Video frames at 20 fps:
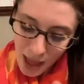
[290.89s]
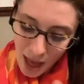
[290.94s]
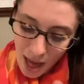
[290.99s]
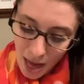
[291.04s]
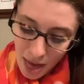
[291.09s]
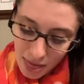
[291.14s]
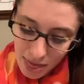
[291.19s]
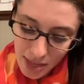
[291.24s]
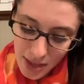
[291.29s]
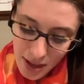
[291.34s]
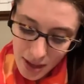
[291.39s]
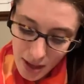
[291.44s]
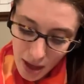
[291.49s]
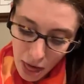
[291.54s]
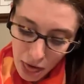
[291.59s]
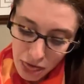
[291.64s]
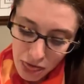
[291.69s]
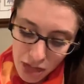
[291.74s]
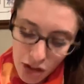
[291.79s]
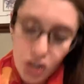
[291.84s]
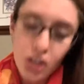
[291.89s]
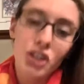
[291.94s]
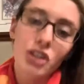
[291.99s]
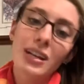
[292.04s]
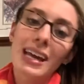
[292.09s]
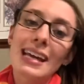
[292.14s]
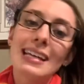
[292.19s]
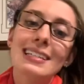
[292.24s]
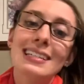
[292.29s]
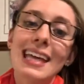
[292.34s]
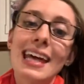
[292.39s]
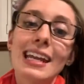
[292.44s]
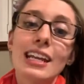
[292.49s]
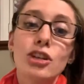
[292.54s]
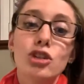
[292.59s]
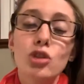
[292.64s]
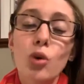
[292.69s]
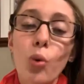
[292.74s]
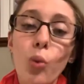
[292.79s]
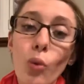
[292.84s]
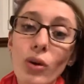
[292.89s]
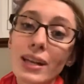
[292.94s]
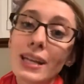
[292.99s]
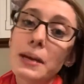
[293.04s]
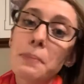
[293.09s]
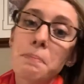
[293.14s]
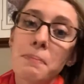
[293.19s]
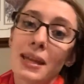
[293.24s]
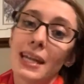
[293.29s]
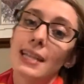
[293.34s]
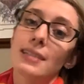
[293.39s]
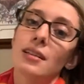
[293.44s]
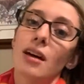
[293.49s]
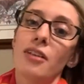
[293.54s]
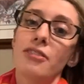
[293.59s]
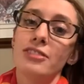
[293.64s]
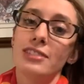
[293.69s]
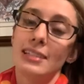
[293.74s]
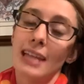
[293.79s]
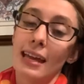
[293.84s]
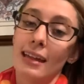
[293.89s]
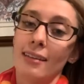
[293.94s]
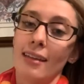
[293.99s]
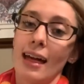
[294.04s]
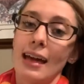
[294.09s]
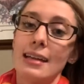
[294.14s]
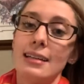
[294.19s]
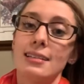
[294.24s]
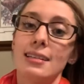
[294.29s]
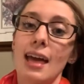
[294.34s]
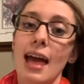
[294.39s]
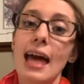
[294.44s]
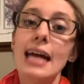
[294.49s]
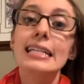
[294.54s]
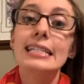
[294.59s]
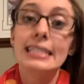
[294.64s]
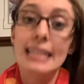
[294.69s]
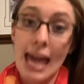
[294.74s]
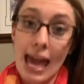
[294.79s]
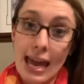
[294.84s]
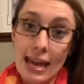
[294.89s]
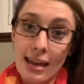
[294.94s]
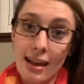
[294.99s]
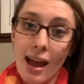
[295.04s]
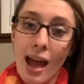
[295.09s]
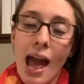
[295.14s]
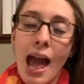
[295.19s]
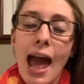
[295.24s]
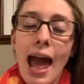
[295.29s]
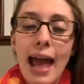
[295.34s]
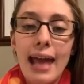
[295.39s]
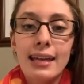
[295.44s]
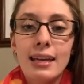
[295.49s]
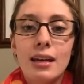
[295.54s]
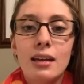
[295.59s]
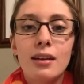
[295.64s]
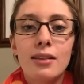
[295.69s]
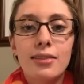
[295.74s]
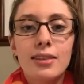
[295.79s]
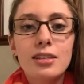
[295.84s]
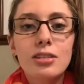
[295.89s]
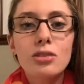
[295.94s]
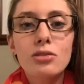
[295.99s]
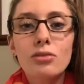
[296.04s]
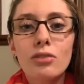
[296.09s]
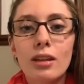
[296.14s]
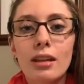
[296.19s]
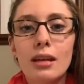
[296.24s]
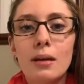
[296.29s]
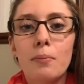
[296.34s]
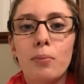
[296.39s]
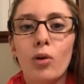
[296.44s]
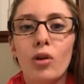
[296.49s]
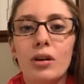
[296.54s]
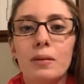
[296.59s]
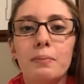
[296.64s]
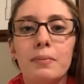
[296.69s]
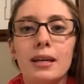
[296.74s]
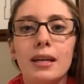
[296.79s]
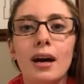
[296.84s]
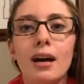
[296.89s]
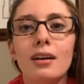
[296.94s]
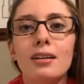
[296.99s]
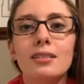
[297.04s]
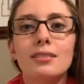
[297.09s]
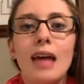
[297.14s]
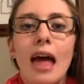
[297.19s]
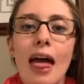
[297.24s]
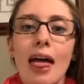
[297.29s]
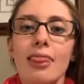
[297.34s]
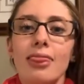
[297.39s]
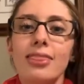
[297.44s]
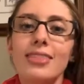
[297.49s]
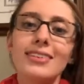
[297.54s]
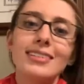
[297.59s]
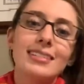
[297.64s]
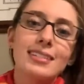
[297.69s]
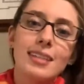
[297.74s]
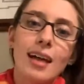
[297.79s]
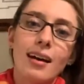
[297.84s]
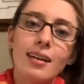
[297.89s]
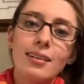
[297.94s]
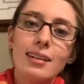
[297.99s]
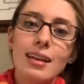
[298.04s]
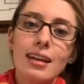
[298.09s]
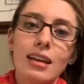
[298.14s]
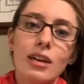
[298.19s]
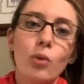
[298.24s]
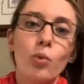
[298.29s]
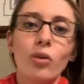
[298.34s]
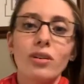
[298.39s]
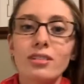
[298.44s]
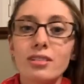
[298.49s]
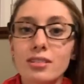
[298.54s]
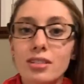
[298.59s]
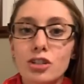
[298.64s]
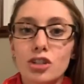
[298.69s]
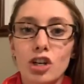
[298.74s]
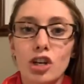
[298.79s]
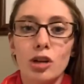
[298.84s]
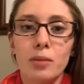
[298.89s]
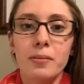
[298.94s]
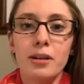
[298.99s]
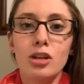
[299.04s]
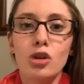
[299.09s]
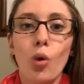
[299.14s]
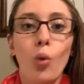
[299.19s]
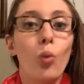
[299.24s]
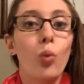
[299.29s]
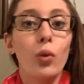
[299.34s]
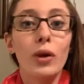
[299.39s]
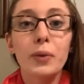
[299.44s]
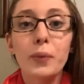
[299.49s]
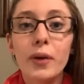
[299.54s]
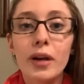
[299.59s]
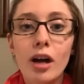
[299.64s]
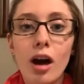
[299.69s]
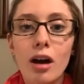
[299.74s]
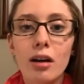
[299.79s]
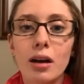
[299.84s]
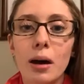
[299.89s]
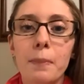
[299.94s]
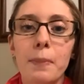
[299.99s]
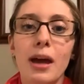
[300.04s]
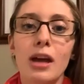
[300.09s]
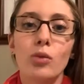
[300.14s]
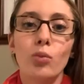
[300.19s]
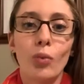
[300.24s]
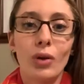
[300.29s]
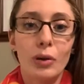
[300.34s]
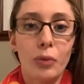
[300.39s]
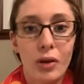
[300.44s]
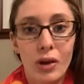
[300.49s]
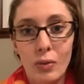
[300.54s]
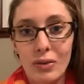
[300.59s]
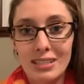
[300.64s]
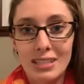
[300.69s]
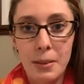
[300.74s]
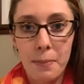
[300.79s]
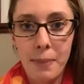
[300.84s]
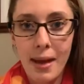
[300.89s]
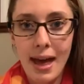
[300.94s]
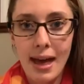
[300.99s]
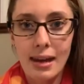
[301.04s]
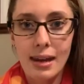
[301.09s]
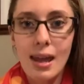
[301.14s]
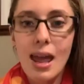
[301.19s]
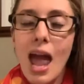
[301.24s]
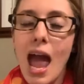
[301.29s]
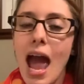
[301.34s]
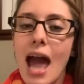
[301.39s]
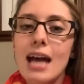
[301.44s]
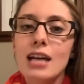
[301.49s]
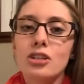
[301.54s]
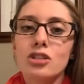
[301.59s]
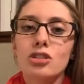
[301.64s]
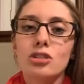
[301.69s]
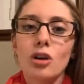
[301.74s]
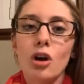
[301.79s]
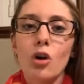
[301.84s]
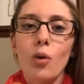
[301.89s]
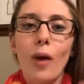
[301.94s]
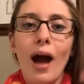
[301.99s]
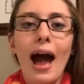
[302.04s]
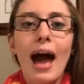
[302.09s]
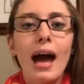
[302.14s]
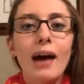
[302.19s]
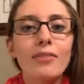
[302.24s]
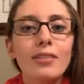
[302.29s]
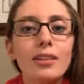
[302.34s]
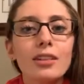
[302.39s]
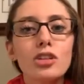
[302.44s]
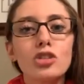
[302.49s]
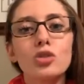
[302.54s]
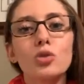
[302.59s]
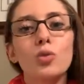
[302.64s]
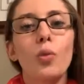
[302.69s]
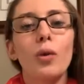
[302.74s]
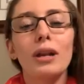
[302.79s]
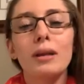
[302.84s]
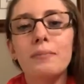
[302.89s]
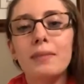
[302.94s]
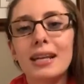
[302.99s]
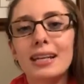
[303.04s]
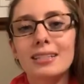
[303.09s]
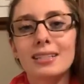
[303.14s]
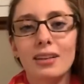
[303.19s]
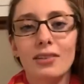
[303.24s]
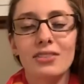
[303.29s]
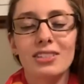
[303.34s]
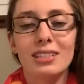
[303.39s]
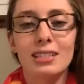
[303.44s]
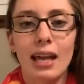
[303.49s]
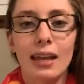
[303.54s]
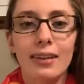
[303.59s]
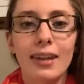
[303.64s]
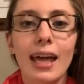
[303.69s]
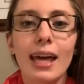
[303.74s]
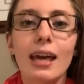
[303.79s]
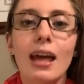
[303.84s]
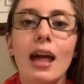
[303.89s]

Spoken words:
The third is getting 20 minutes of daylight a day. And this is really important because the sun, it once determined when we got up and when we went to bed. And so having this 20 minutes of sunlight,